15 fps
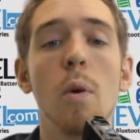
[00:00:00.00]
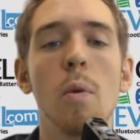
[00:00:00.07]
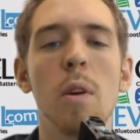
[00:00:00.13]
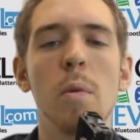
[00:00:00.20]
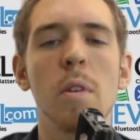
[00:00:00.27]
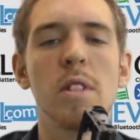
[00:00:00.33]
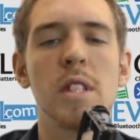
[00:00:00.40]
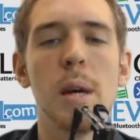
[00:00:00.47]
When
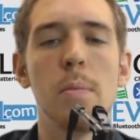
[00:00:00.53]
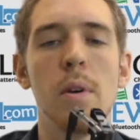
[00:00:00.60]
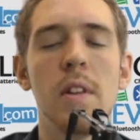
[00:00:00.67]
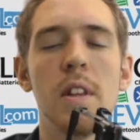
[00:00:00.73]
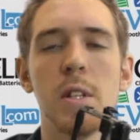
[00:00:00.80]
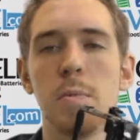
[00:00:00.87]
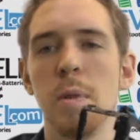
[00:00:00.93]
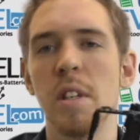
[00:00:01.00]
you want to
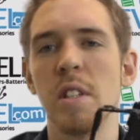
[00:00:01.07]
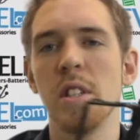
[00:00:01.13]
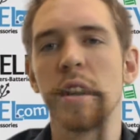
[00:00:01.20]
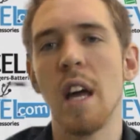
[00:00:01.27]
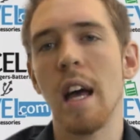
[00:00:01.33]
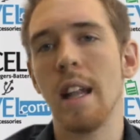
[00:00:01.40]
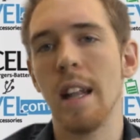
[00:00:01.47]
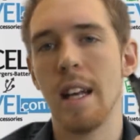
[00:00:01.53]
separate this piece, it's
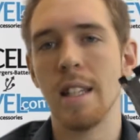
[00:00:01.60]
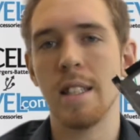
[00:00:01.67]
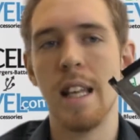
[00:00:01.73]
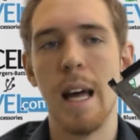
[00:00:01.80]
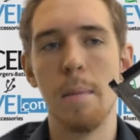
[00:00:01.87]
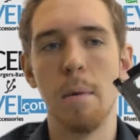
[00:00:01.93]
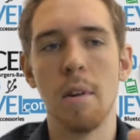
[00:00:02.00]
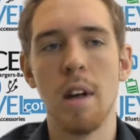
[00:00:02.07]
kind of like a
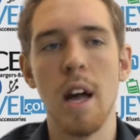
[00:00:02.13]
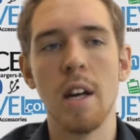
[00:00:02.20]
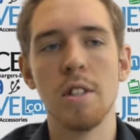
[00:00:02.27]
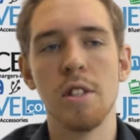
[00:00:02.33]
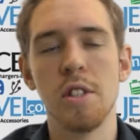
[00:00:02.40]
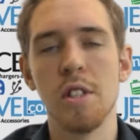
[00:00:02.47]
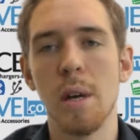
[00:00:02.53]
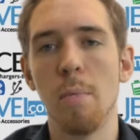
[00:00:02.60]
snap-on
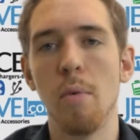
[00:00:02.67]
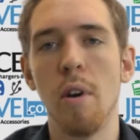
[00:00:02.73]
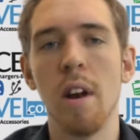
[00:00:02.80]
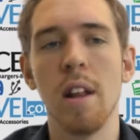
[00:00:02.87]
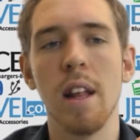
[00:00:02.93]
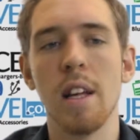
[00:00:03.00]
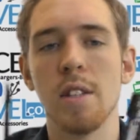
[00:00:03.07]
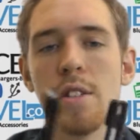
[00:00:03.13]
case. Just separate
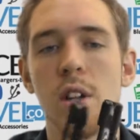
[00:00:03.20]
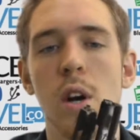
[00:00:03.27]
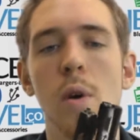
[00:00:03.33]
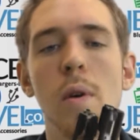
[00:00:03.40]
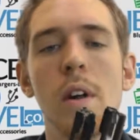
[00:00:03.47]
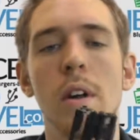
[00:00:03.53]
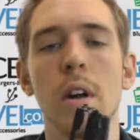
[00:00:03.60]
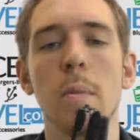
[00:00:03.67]
it like
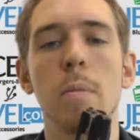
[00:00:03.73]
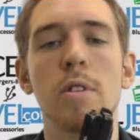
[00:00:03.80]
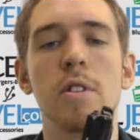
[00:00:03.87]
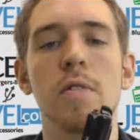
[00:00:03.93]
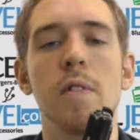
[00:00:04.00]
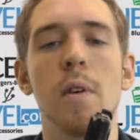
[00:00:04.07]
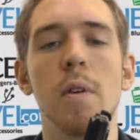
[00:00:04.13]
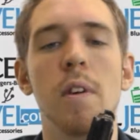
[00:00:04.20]
so, and you can put
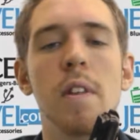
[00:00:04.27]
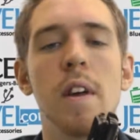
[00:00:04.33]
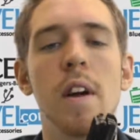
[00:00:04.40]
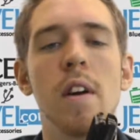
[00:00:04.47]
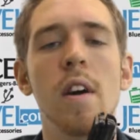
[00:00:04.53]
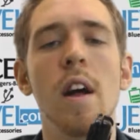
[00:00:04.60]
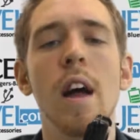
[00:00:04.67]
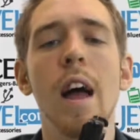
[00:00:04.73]
your phone on
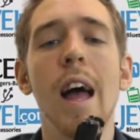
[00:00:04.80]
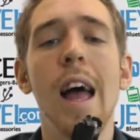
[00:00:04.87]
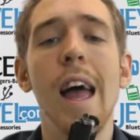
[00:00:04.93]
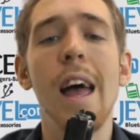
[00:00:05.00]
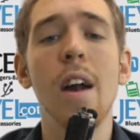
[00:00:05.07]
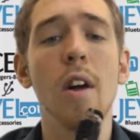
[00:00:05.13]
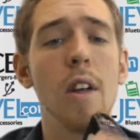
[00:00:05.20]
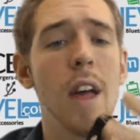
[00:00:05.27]
there.
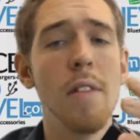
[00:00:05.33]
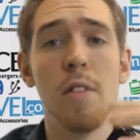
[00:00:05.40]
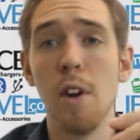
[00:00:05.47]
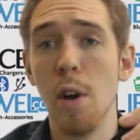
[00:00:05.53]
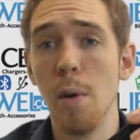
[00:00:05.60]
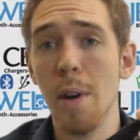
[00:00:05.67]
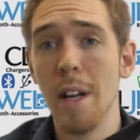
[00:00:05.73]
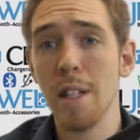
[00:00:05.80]
And all you have to
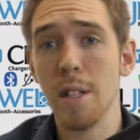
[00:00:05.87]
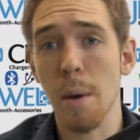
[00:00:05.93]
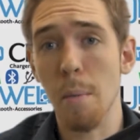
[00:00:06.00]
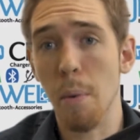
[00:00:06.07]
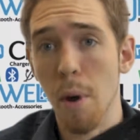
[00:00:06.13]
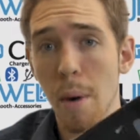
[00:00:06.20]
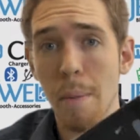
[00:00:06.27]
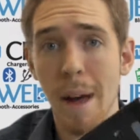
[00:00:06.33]
do is
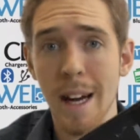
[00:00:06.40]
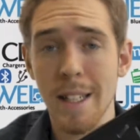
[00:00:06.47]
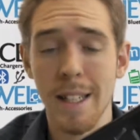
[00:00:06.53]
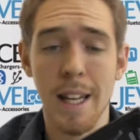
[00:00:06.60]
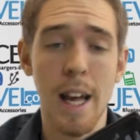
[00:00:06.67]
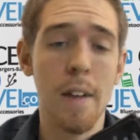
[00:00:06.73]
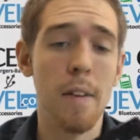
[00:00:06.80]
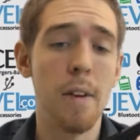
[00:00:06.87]
put it back
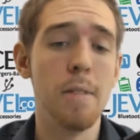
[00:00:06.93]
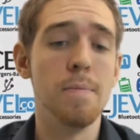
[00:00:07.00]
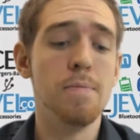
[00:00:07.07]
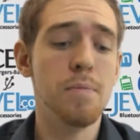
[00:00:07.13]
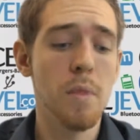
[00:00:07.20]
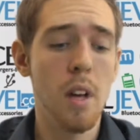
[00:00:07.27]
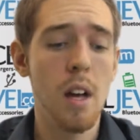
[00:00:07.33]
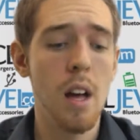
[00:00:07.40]
together.
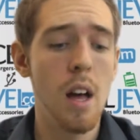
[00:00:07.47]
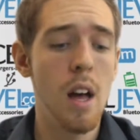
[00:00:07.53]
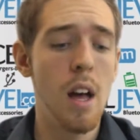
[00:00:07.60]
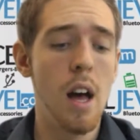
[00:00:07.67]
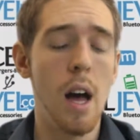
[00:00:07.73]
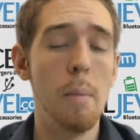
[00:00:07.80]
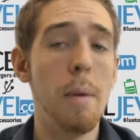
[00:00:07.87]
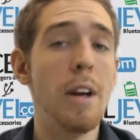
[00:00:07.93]

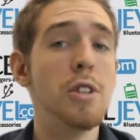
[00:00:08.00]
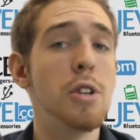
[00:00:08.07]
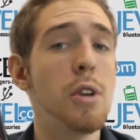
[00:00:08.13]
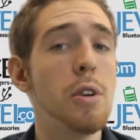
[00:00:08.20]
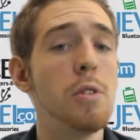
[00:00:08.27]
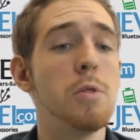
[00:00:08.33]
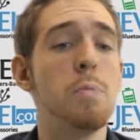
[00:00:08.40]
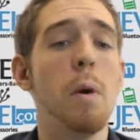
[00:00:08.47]
Uh, make sure
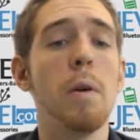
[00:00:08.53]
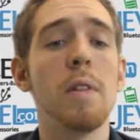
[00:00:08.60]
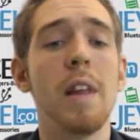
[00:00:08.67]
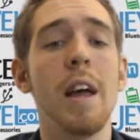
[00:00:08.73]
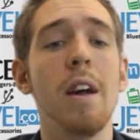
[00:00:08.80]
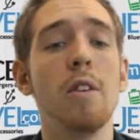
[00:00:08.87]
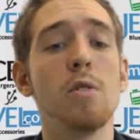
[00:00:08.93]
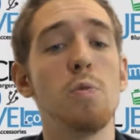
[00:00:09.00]
you use both
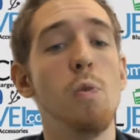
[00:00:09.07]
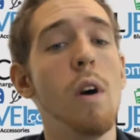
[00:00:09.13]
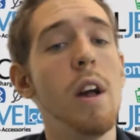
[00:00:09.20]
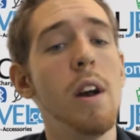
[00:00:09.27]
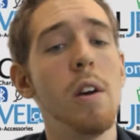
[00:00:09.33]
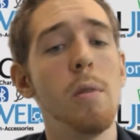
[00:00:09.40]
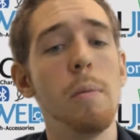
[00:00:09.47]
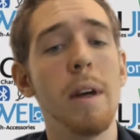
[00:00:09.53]
layers.
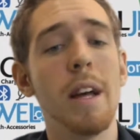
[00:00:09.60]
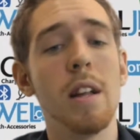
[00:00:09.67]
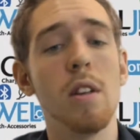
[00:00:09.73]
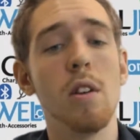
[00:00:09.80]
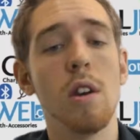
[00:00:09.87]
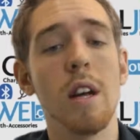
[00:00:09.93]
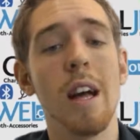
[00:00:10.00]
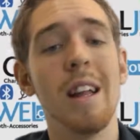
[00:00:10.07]
One, it'll make it
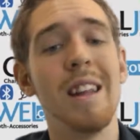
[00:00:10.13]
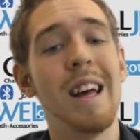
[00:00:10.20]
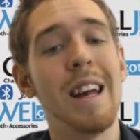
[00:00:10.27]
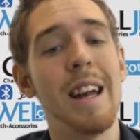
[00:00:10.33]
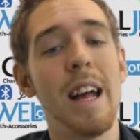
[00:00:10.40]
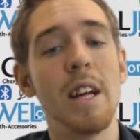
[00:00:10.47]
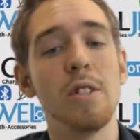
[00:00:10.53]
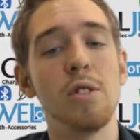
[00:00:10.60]
look a
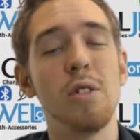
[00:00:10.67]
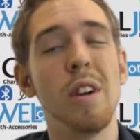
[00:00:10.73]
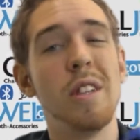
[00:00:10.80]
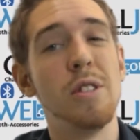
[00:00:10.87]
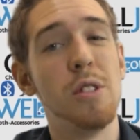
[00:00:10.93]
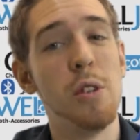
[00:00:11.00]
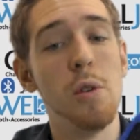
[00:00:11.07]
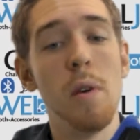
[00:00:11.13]
lot nicer,
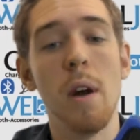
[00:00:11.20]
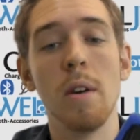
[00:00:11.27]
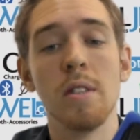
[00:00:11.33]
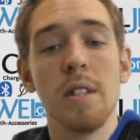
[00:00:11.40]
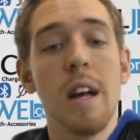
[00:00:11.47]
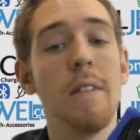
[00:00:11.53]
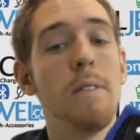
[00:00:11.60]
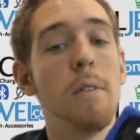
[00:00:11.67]
and two,
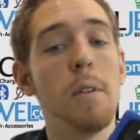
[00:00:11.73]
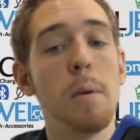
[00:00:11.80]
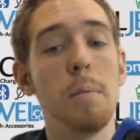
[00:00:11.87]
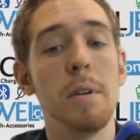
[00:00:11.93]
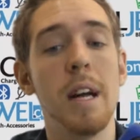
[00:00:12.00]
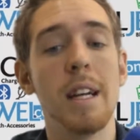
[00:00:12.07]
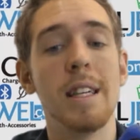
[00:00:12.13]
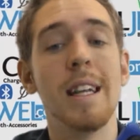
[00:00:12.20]
it's not fully
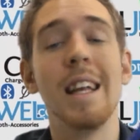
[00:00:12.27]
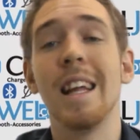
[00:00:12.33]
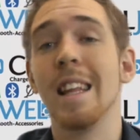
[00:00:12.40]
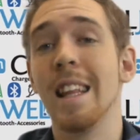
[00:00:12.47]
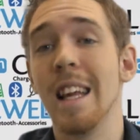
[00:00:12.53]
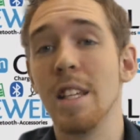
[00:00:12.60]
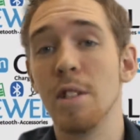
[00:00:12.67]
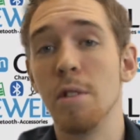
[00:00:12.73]
protected
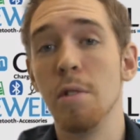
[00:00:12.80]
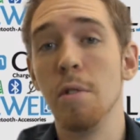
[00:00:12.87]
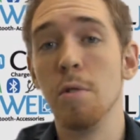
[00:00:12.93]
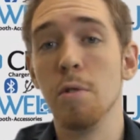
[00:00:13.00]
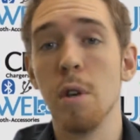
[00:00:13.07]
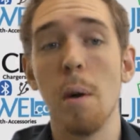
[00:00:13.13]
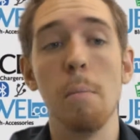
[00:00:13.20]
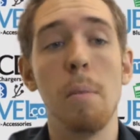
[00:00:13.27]
unless you
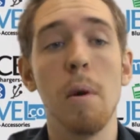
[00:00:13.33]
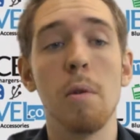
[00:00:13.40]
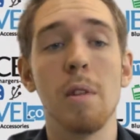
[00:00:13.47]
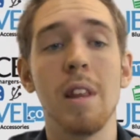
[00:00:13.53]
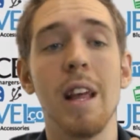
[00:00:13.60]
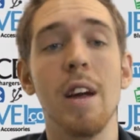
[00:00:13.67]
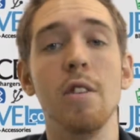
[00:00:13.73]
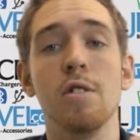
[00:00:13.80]
use
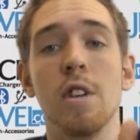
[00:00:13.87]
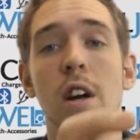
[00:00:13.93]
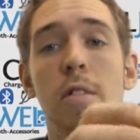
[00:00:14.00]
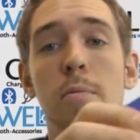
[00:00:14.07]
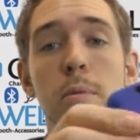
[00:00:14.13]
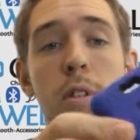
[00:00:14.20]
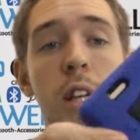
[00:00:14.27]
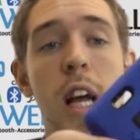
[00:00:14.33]
both layers
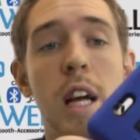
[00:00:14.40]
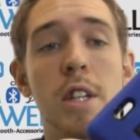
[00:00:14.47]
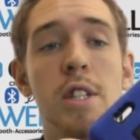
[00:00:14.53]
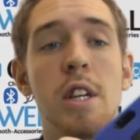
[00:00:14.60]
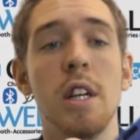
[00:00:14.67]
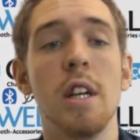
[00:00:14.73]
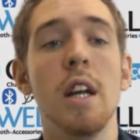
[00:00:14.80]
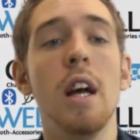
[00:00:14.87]
of
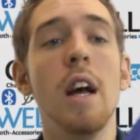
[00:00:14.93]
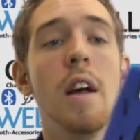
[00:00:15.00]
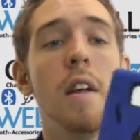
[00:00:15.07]
protection.